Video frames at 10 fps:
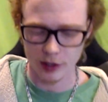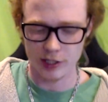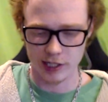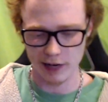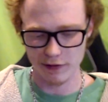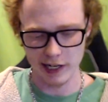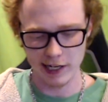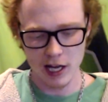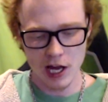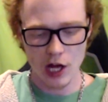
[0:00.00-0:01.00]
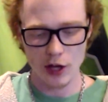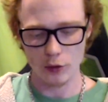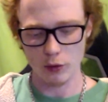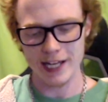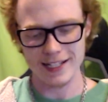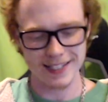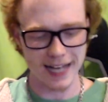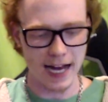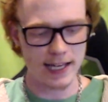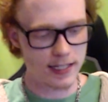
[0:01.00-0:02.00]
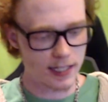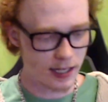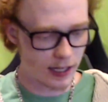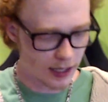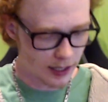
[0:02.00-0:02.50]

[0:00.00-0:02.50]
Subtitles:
You just got to find the right size.